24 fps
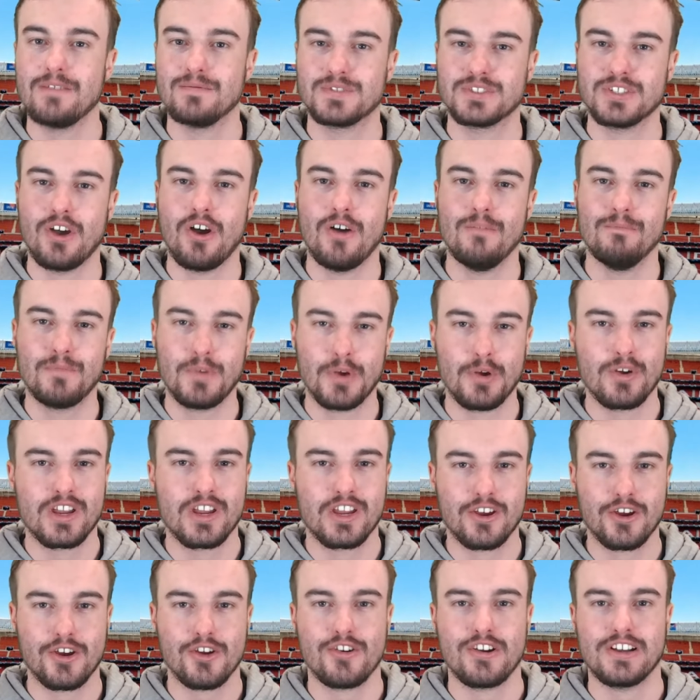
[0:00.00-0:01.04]
So I'm very
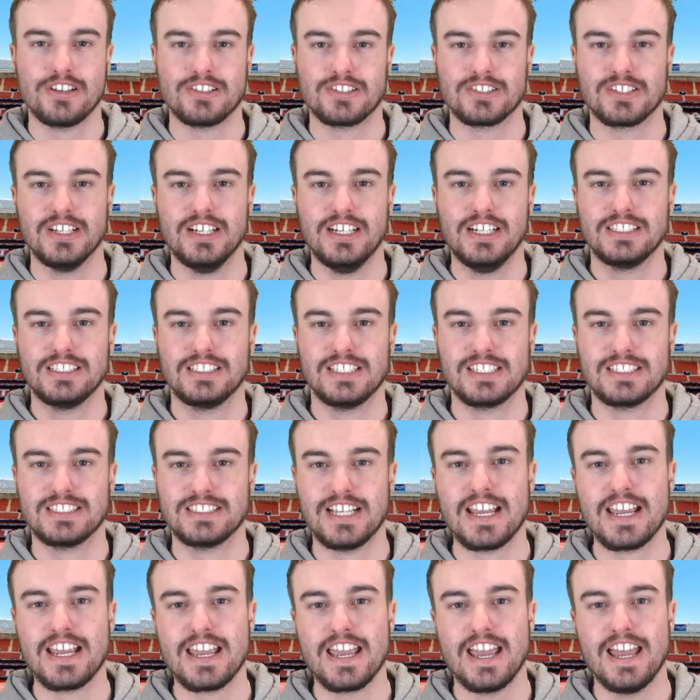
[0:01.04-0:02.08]
curious to
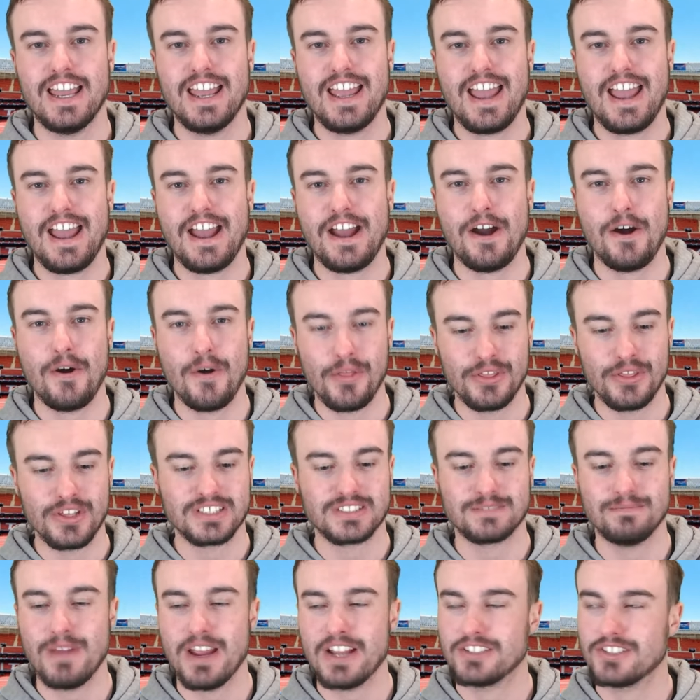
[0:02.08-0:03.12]
see how this
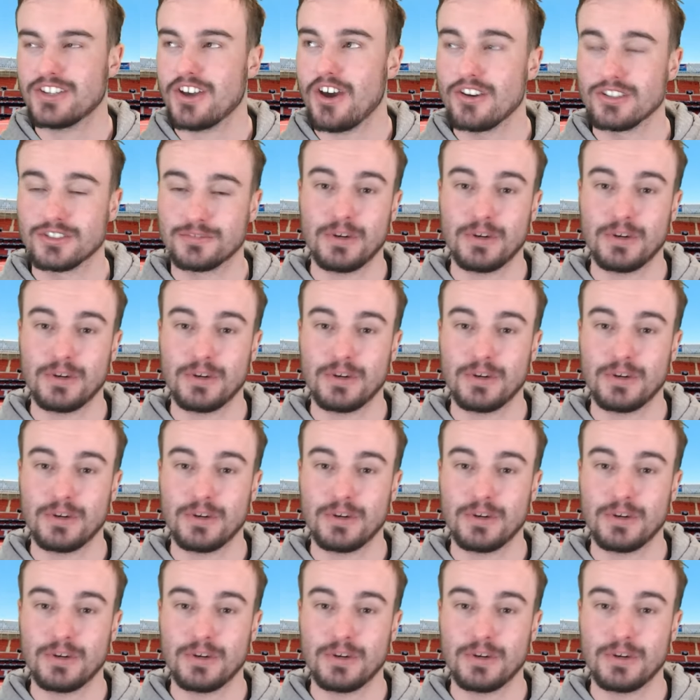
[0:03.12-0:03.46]
match goes.